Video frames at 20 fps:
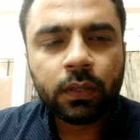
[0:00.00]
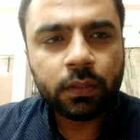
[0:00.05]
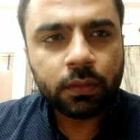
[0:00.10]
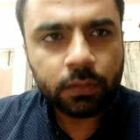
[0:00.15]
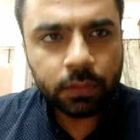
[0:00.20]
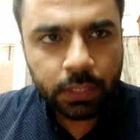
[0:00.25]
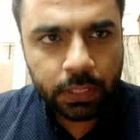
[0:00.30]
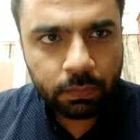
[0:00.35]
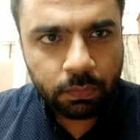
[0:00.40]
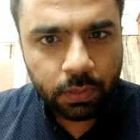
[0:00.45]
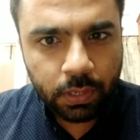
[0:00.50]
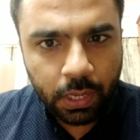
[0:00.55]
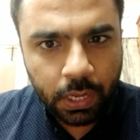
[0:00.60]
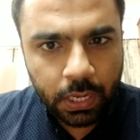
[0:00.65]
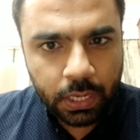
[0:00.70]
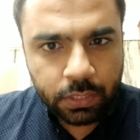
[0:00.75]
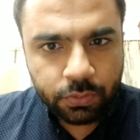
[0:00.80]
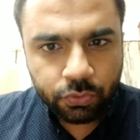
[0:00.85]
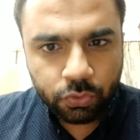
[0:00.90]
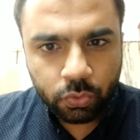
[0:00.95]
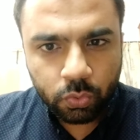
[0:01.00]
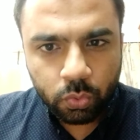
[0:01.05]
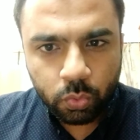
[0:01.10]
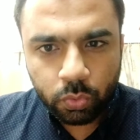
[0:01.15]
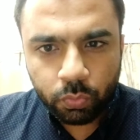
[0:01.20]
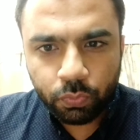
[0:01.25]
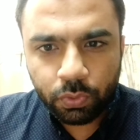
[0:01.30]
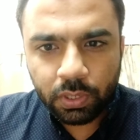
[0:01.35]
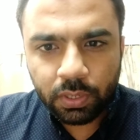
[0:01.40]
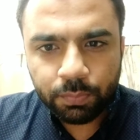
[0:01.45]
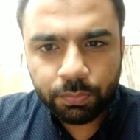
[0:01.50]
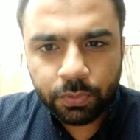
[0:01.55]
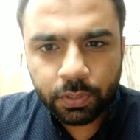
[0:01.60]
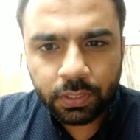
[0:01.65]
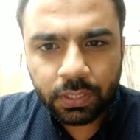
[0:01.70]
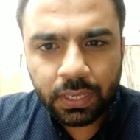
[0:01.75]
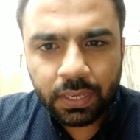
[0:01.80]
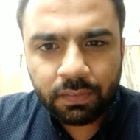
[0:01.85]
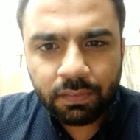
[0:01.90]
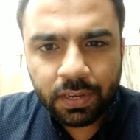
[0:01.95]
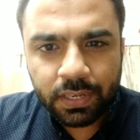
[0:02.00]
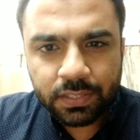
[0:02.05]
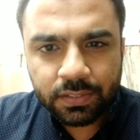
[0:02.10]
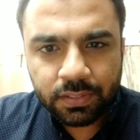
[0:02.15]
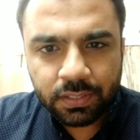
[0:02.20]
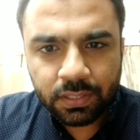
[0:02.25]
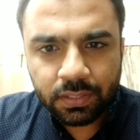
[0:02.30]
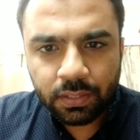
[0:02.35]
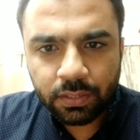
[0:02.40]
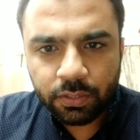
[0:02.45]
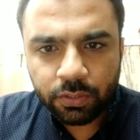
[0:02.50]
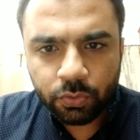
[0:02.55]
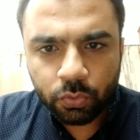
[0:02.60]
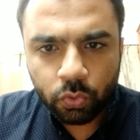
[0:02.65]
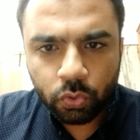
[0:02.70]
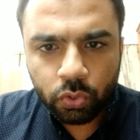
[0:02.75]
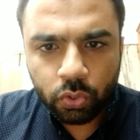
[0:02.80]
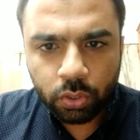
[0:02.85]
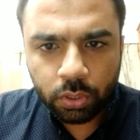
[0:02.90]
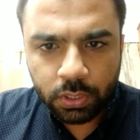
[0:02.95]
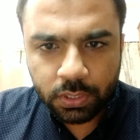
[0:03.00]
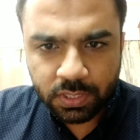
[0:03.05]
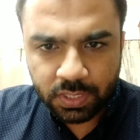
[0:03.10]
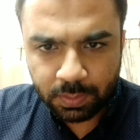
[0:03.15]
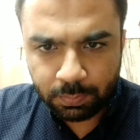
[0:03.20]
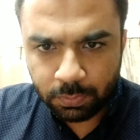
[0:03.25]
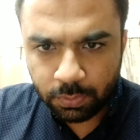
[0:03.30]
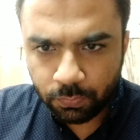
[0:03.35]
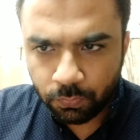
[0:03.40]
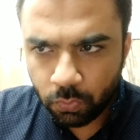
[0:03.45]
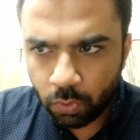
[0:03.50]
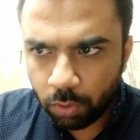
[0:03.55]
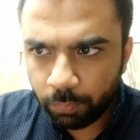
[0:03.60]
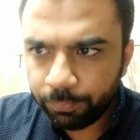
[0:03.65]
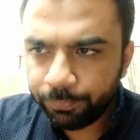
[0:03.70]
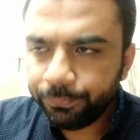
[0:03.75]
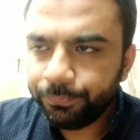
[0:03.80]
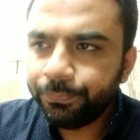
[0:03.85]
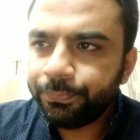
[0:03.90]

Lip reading: They will ask you to fill up the KYC, that is Know Your Customer form,